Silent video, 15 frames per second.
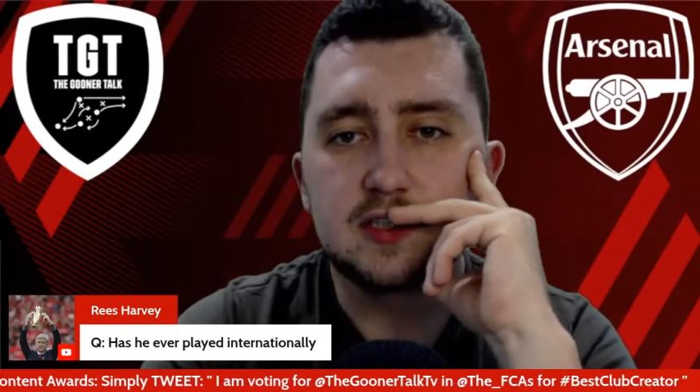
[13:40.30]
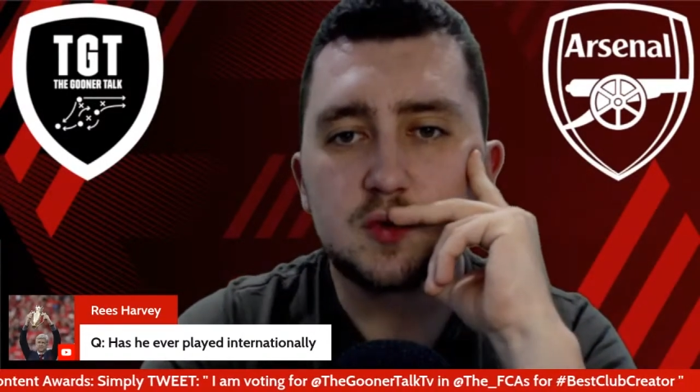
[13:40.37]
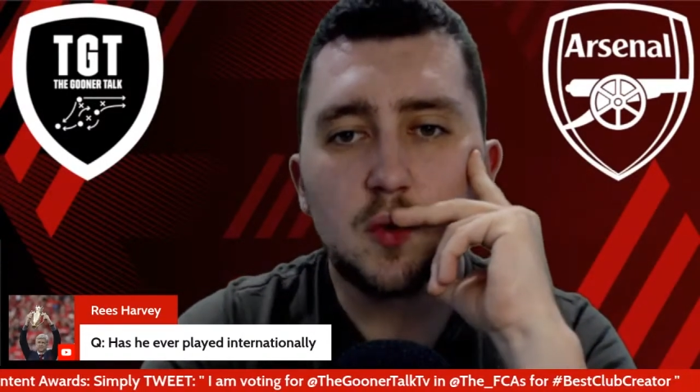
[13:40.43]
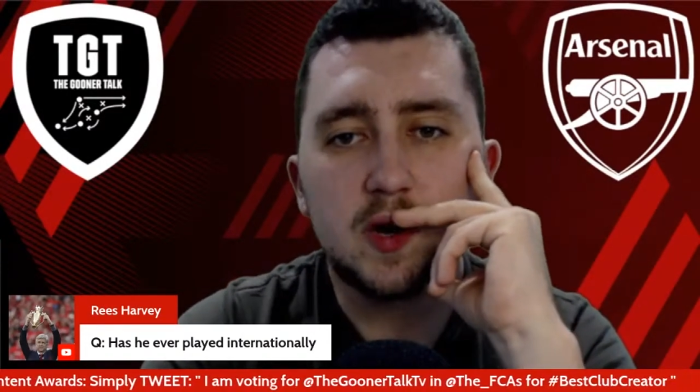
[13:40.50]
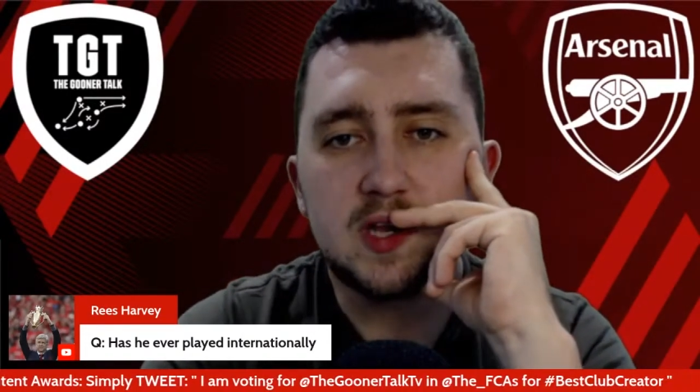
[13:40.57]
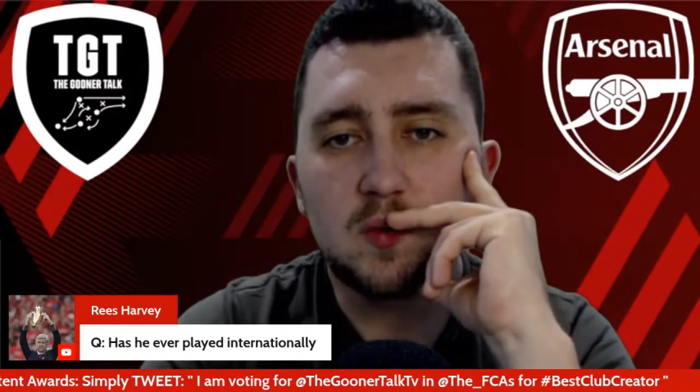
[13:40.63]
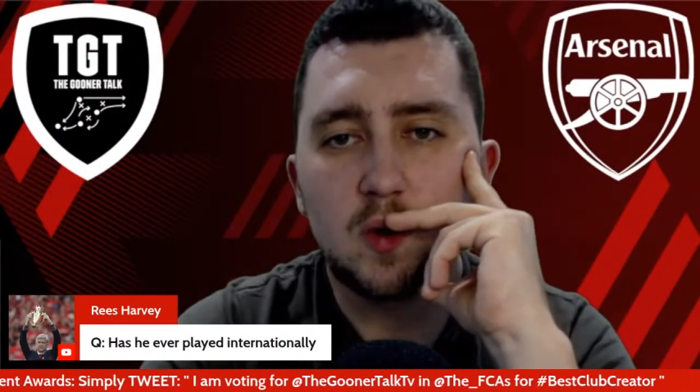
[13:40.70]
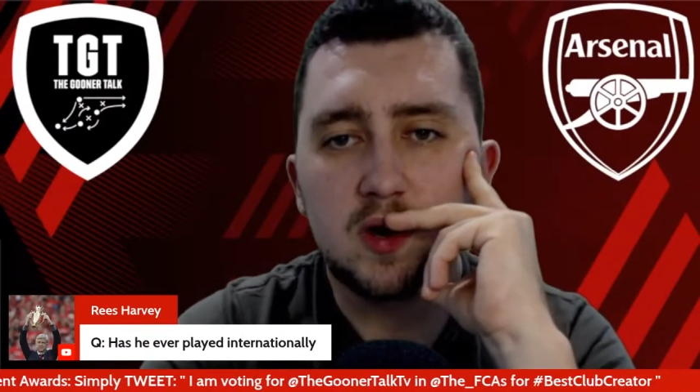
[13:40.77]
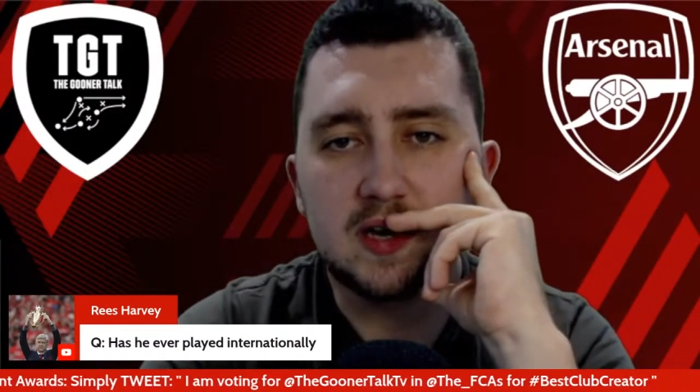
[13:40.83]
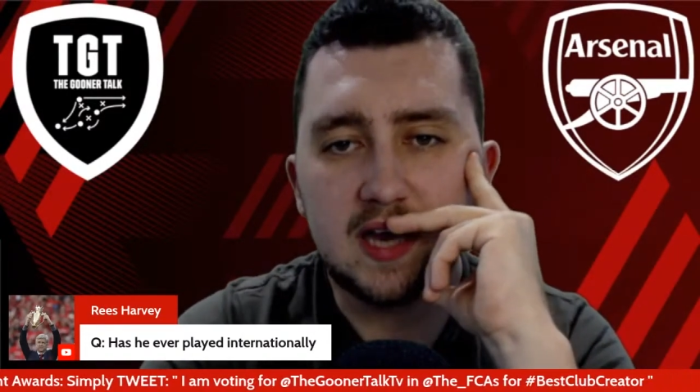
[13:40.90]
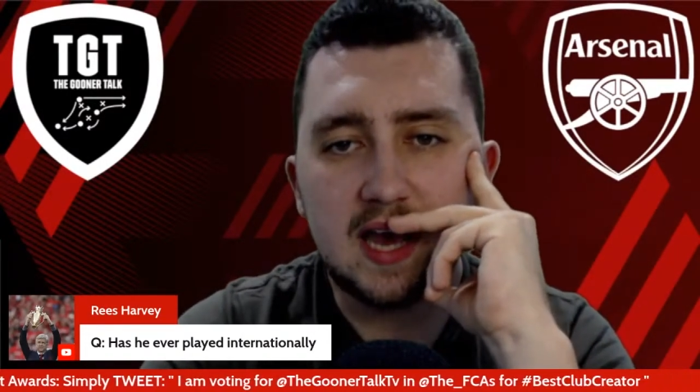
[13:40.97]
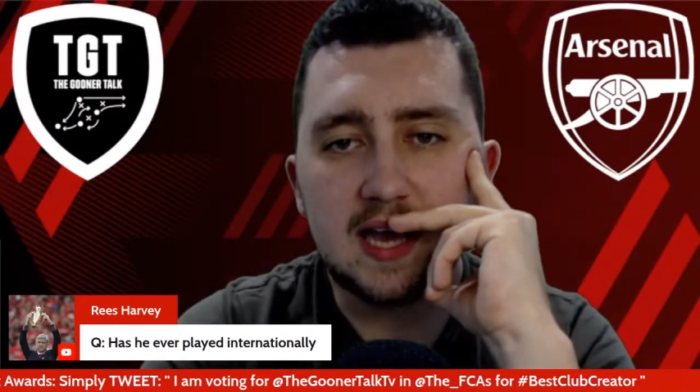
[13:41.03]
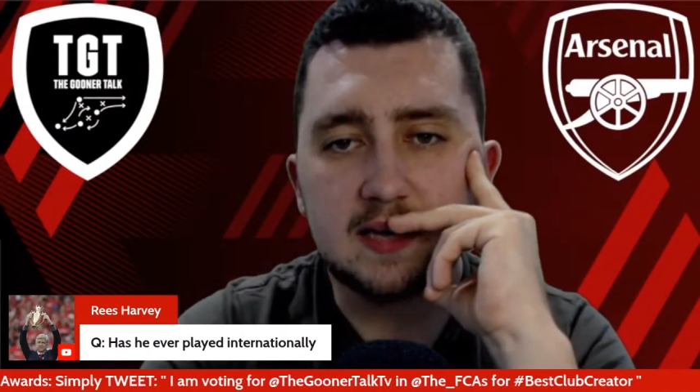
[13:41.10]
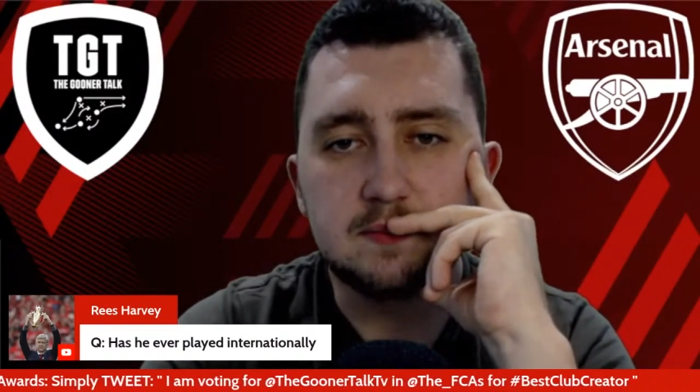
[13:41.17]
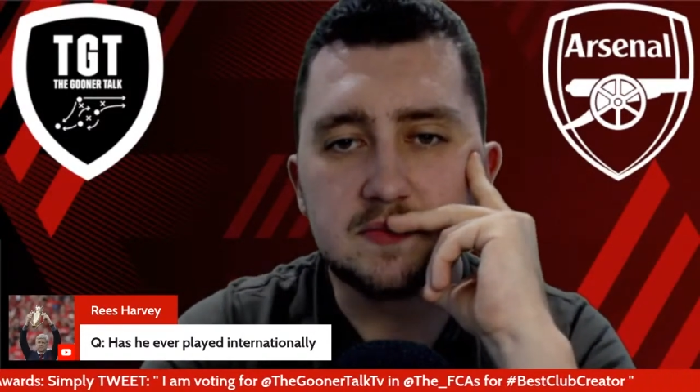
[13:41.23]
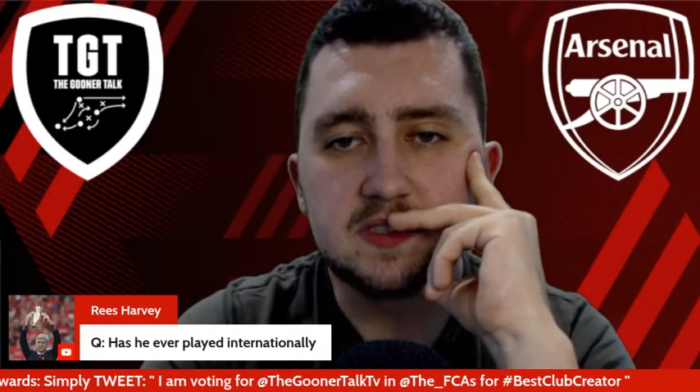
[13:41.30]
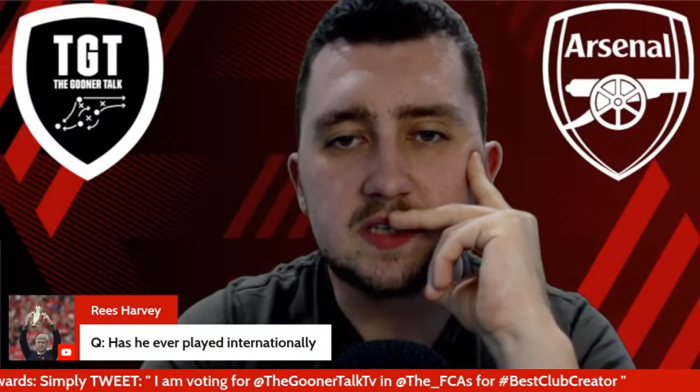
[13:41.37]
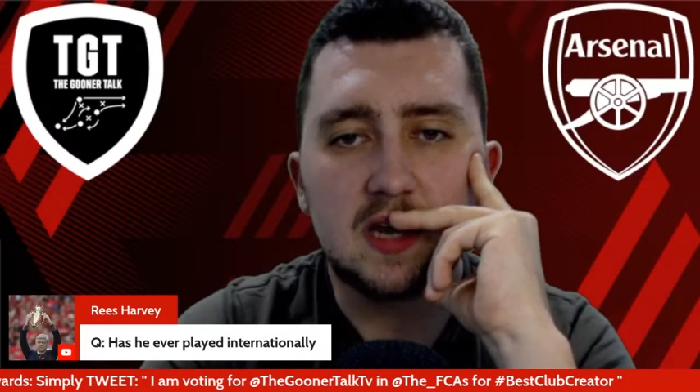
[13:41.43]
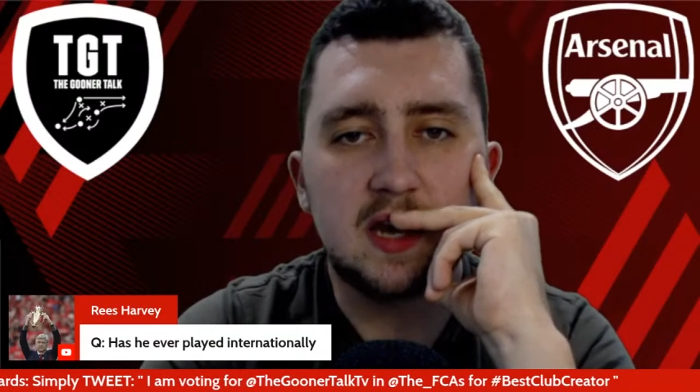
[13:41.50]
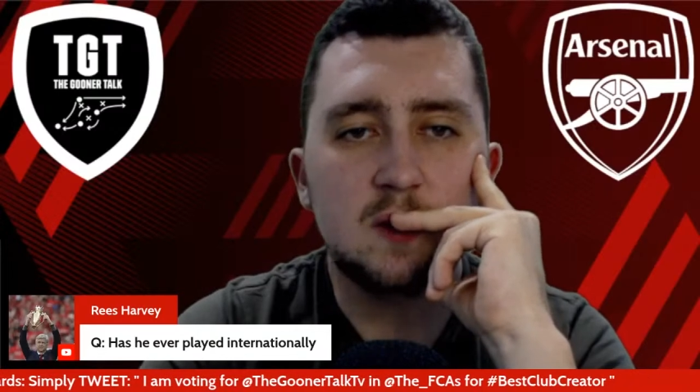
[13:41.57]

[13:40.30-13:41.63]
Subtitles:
21 games,